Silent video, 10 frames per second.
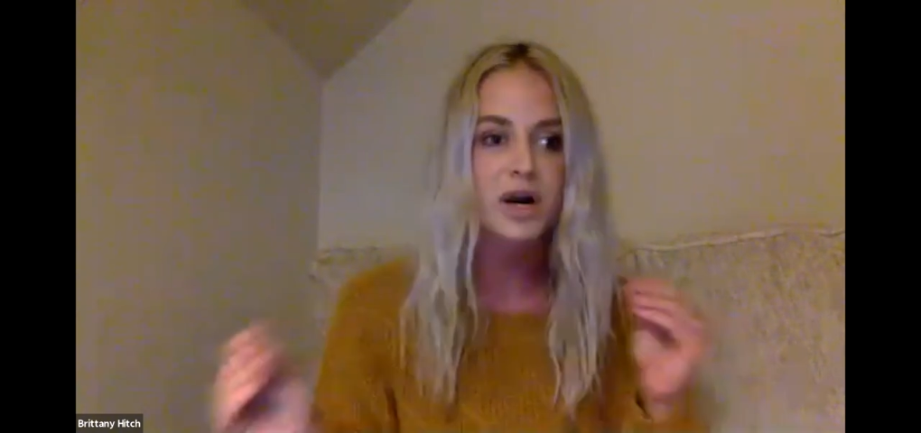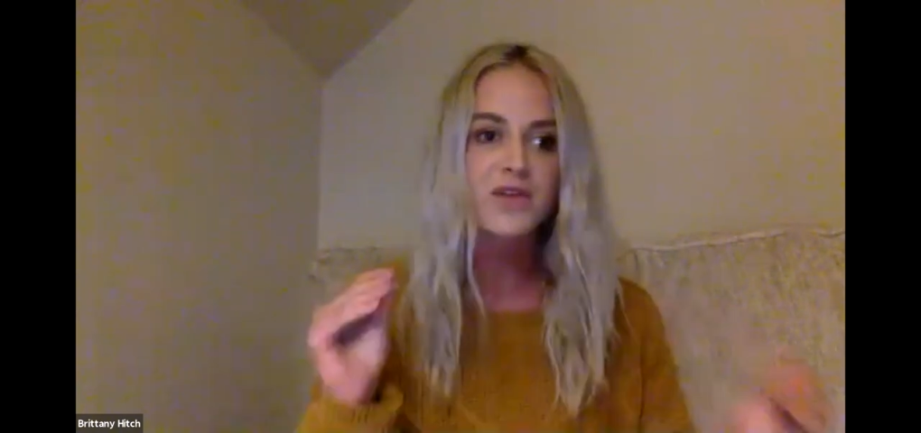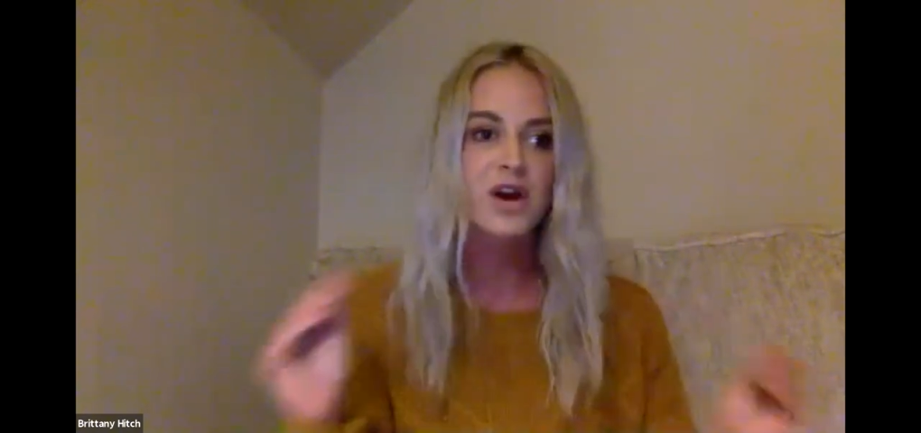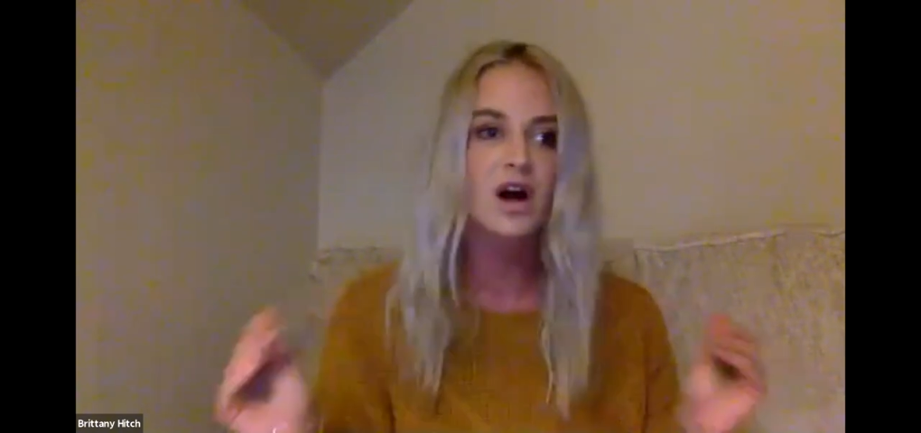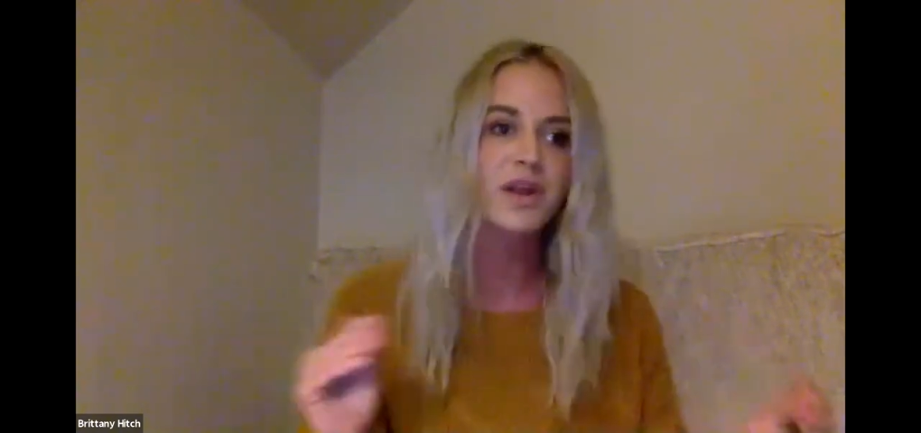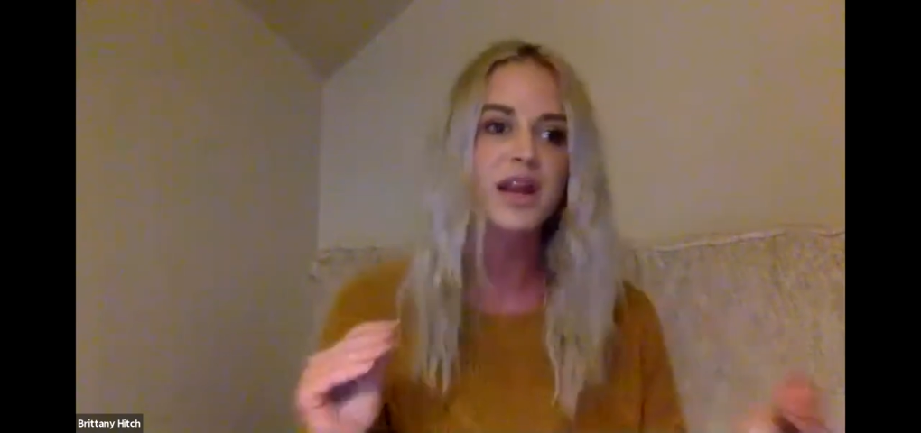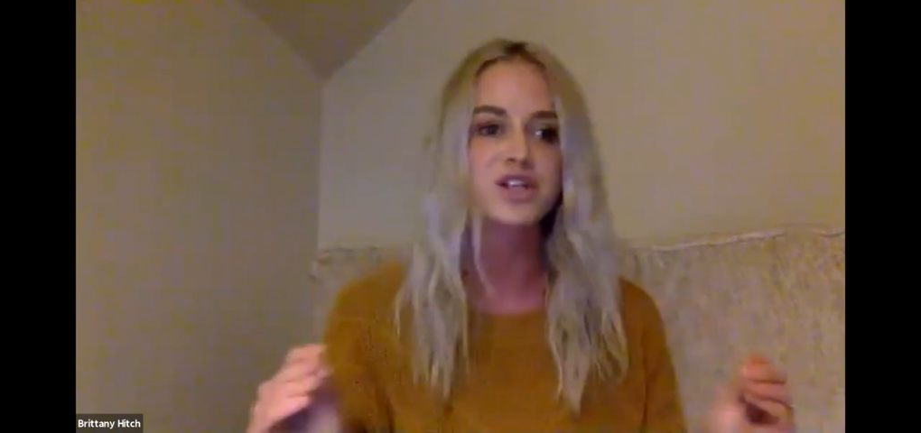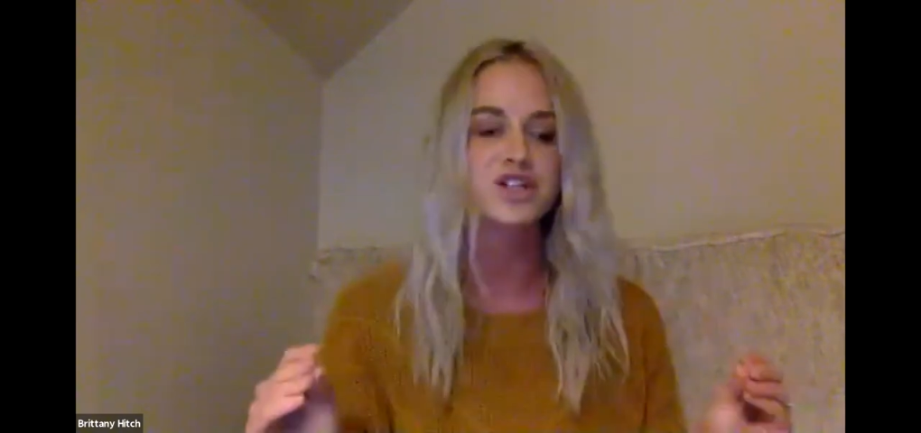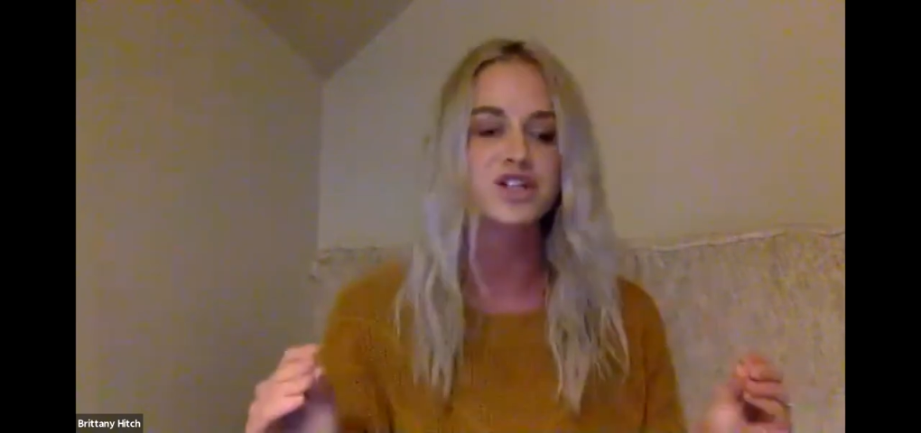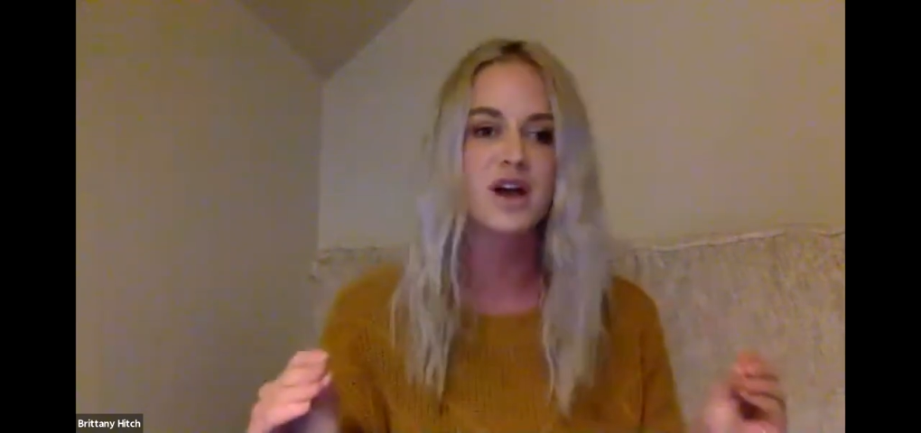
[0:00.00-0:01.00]
perfect
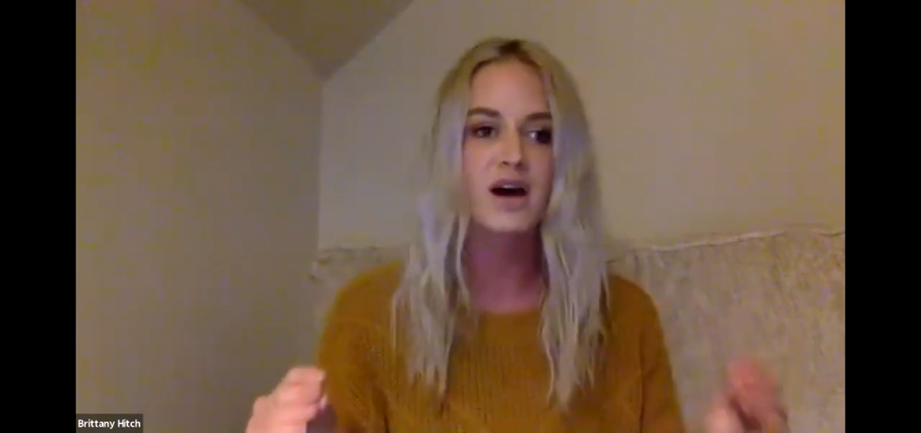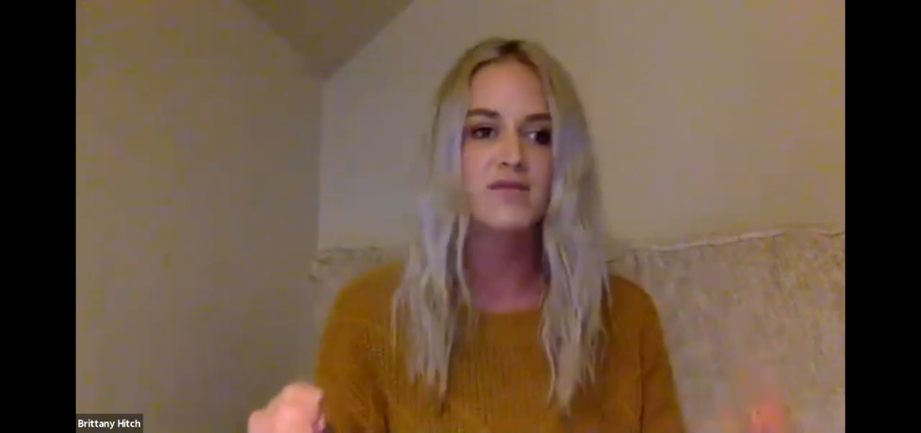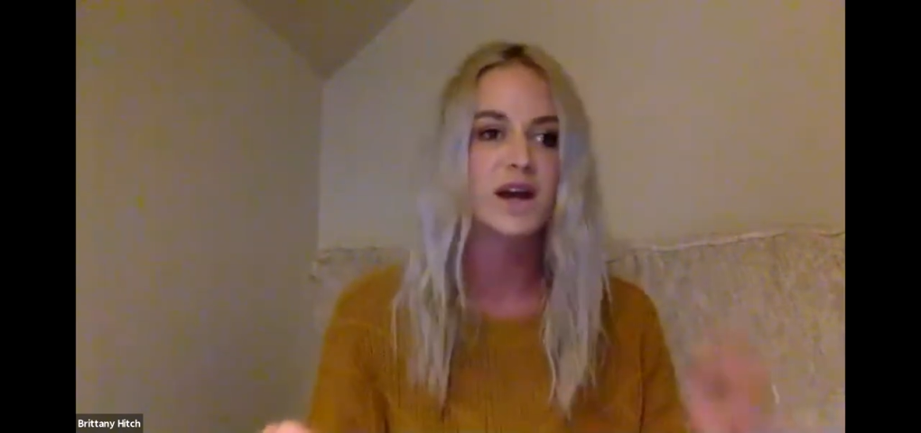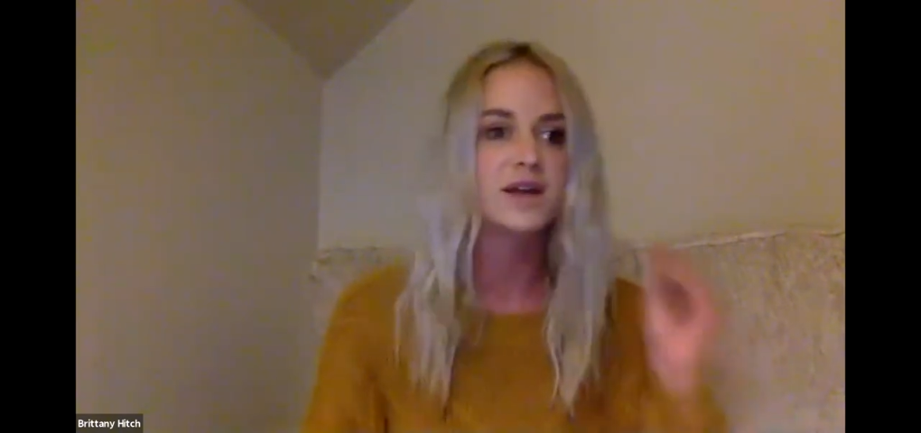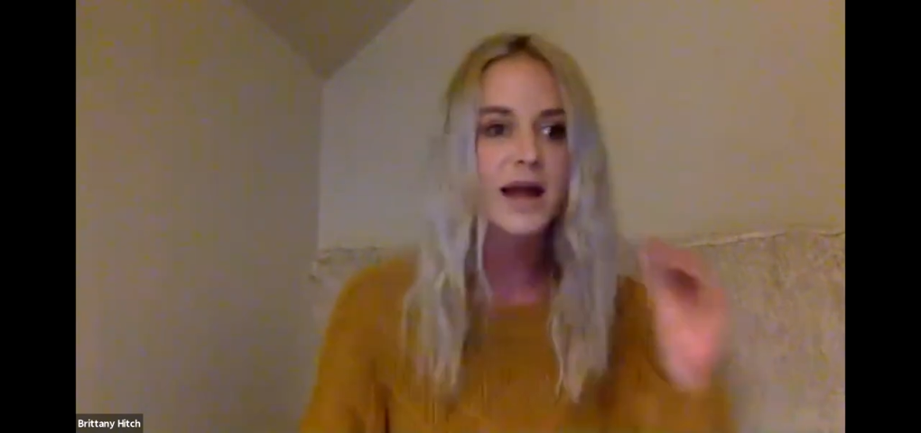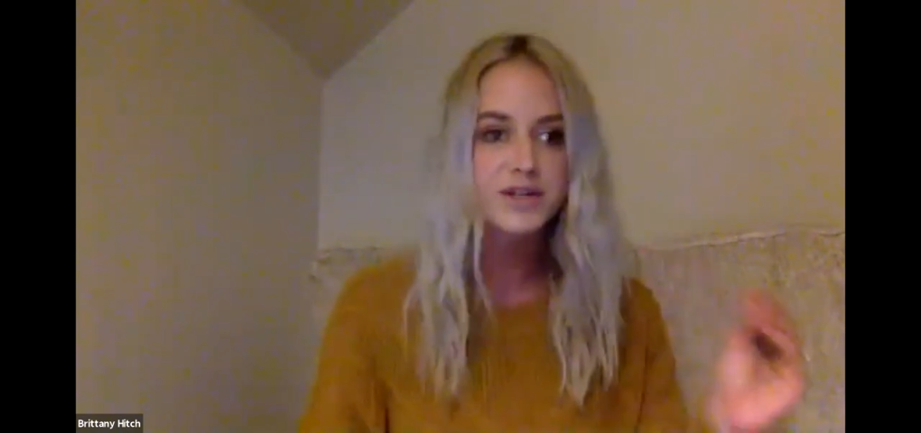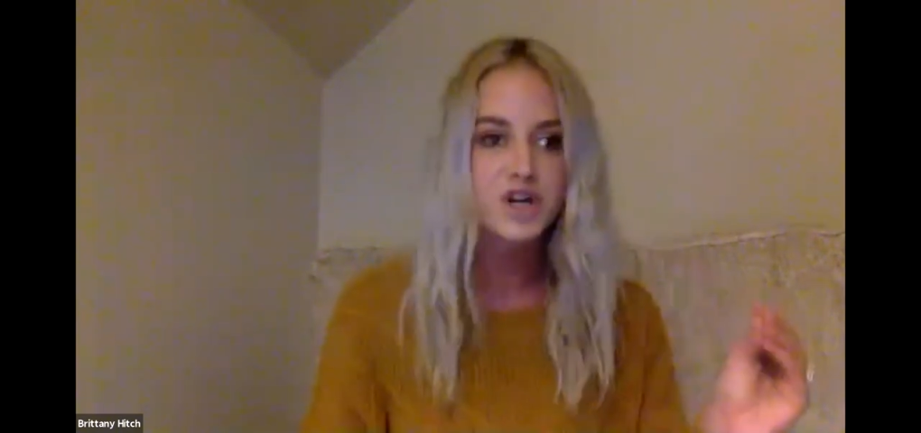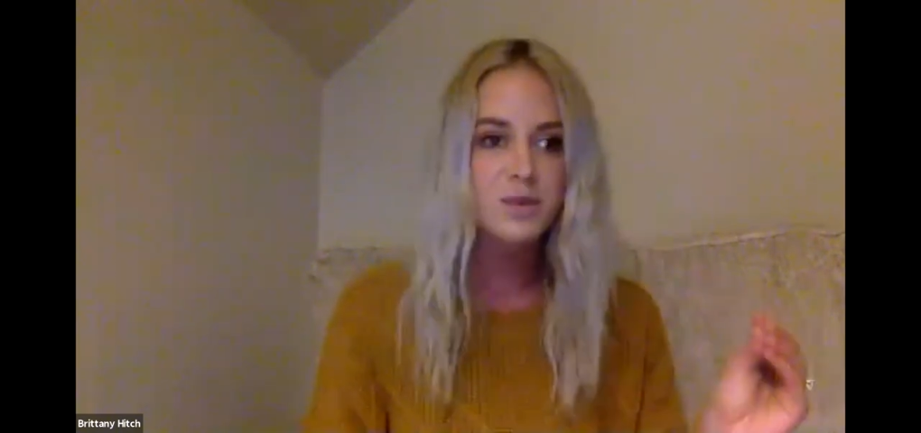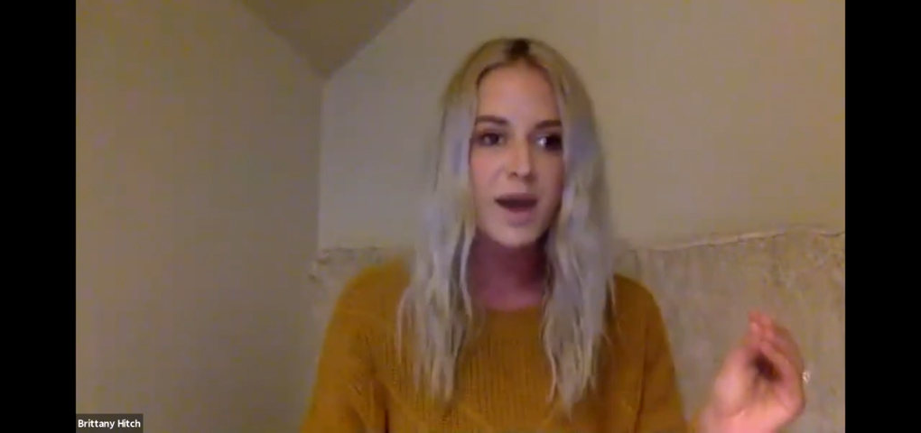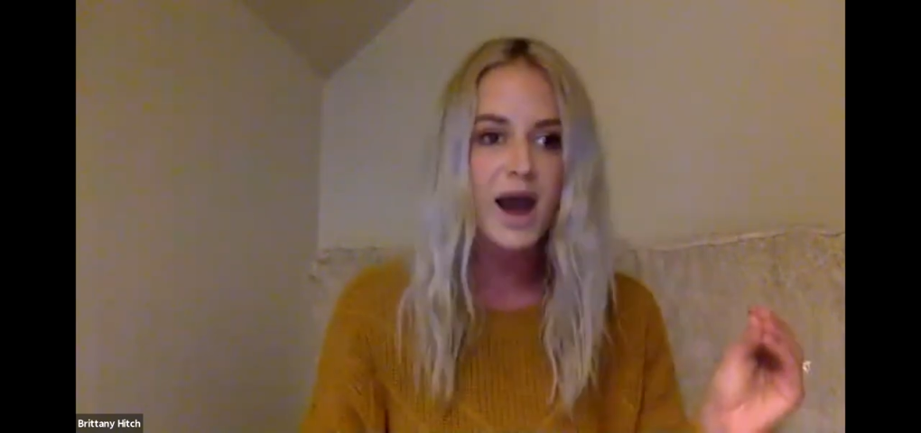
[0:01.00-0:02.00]
combination of like a
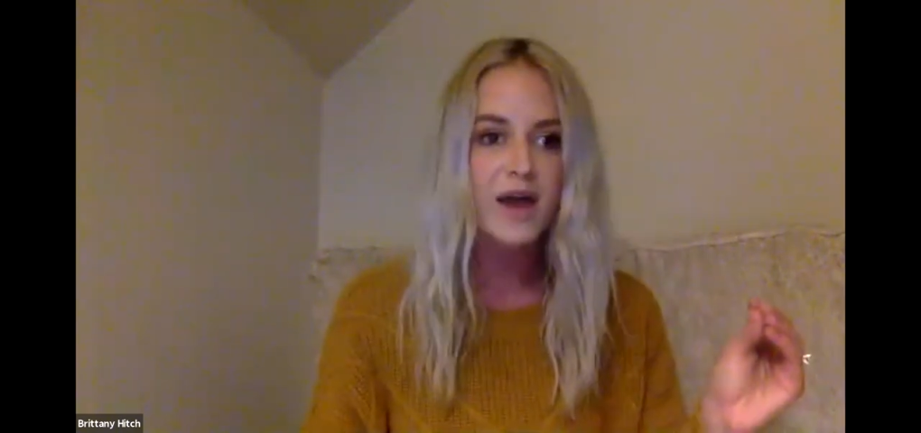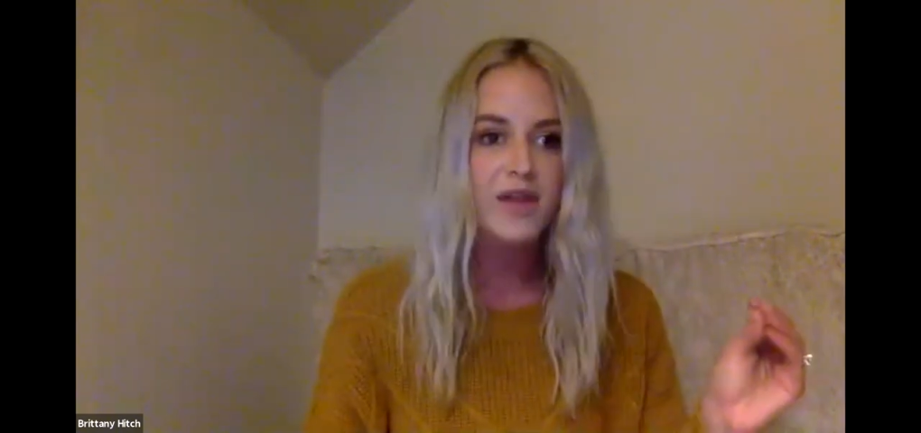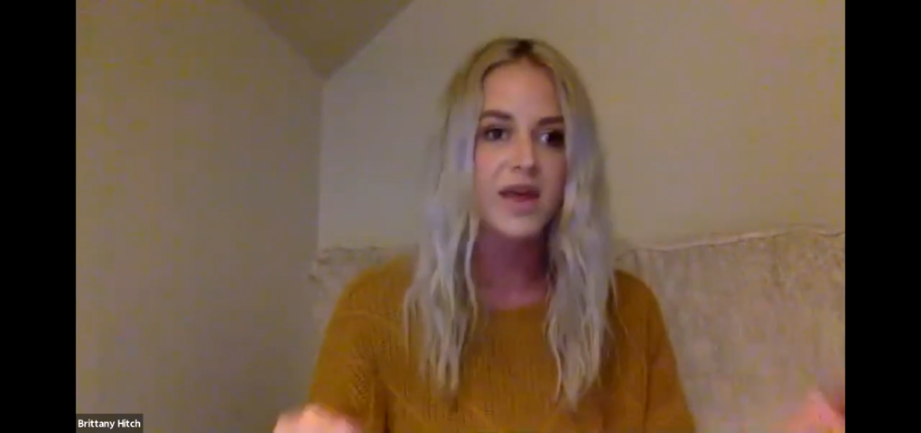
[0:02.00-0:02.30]
naturopath